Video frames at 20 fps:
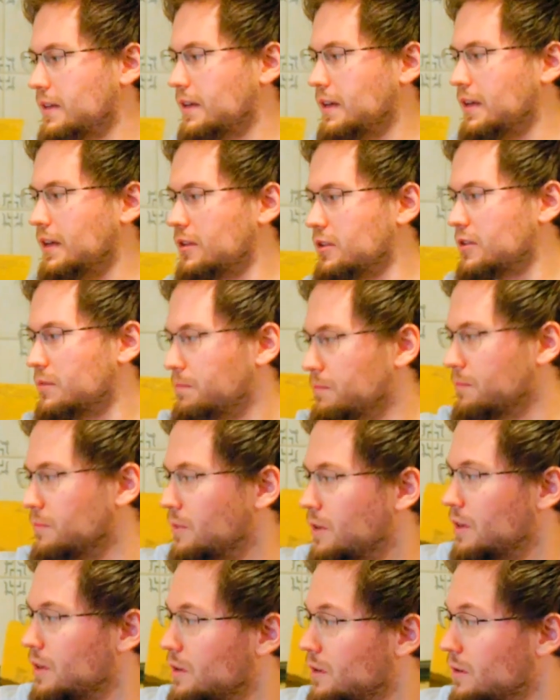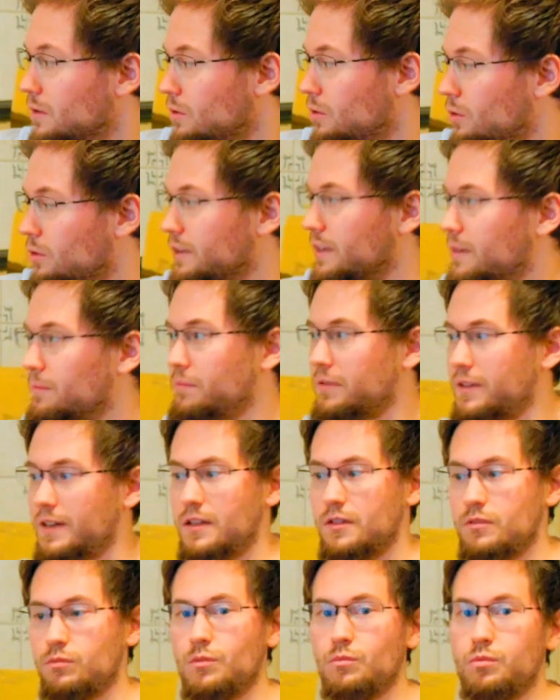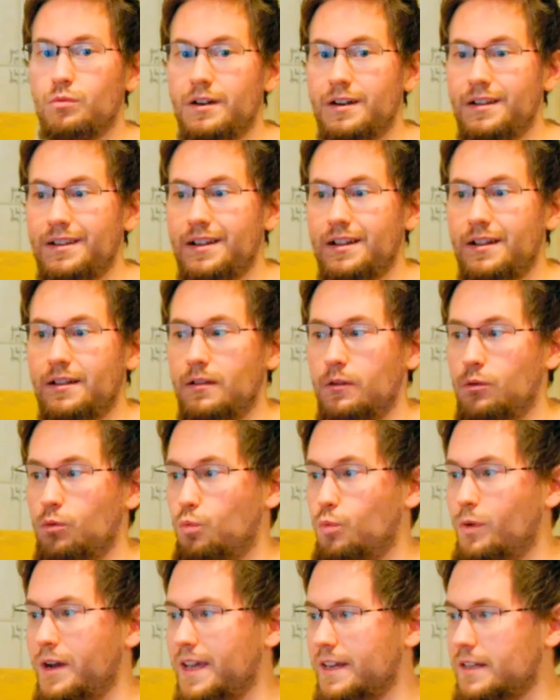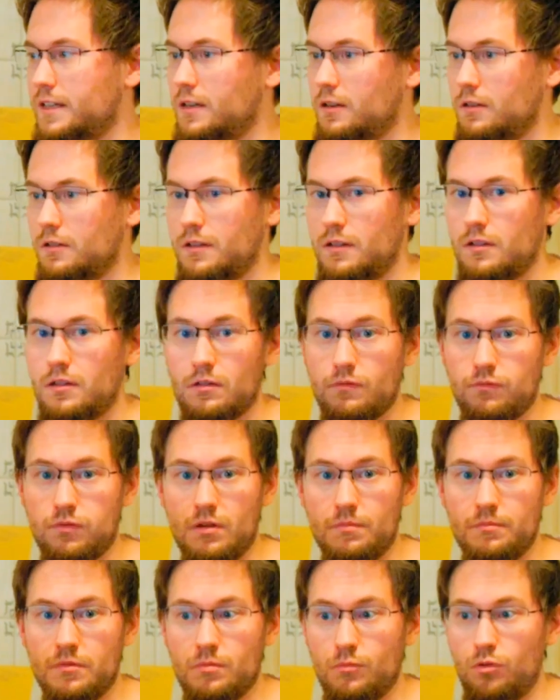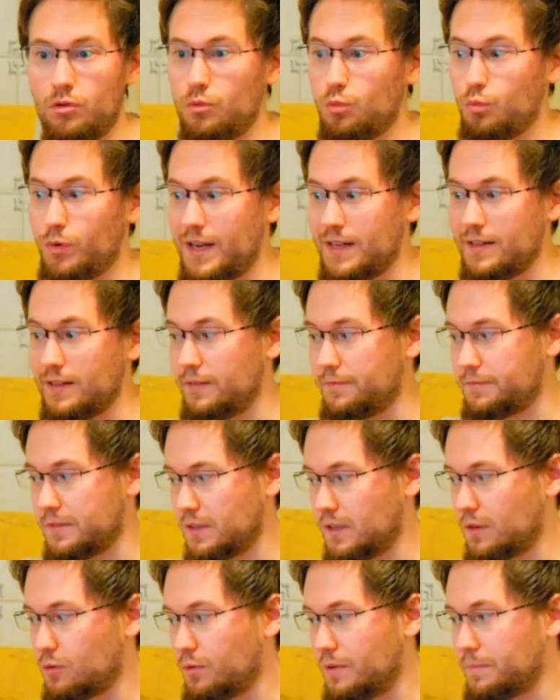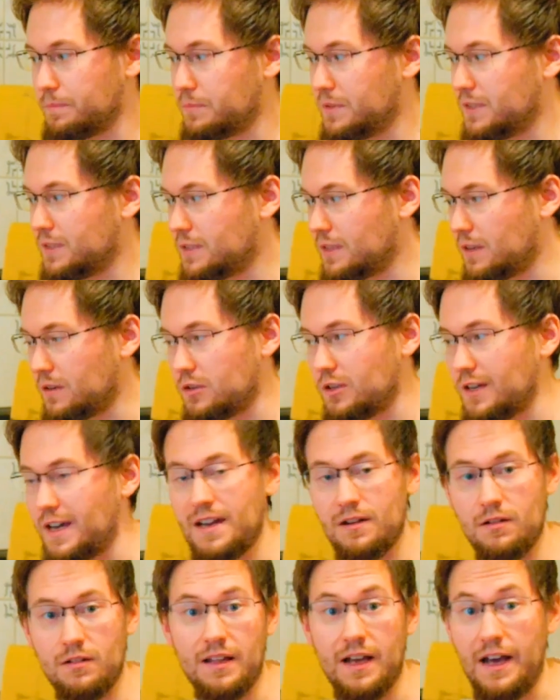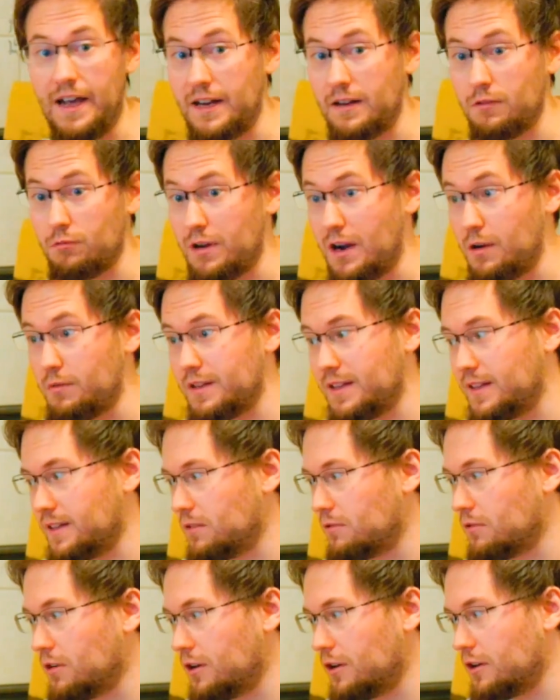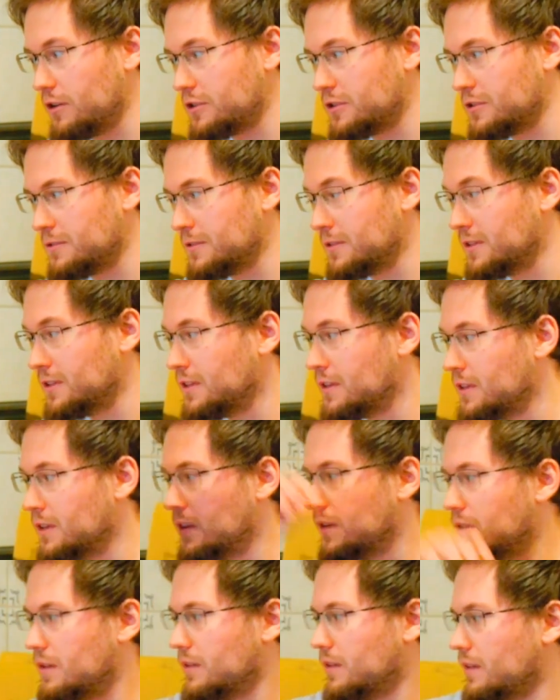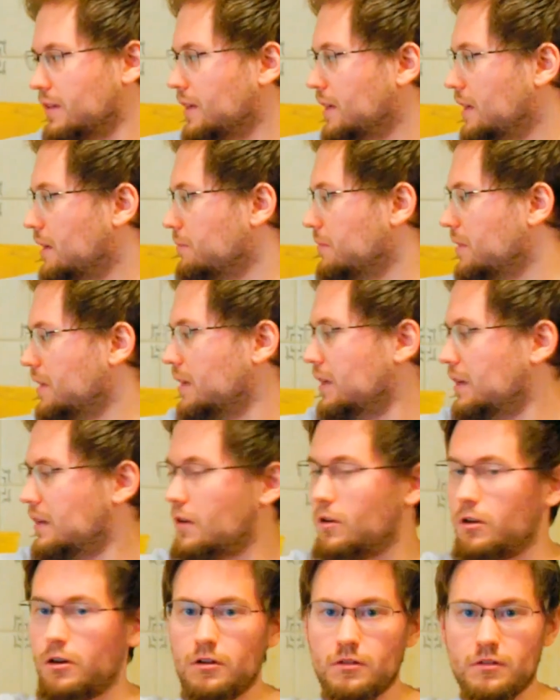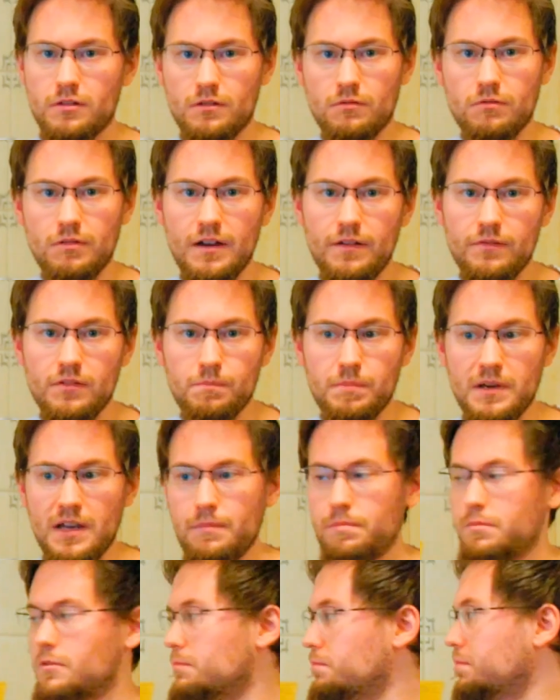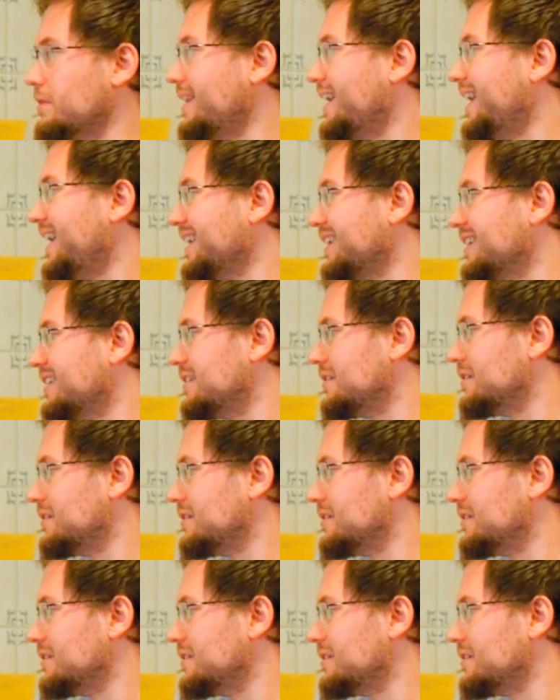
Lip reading: is held in place with one little weight here. This is from some old weightlifting equipment that you had lying around in the garage. Yeah, arts and crafts paper, black.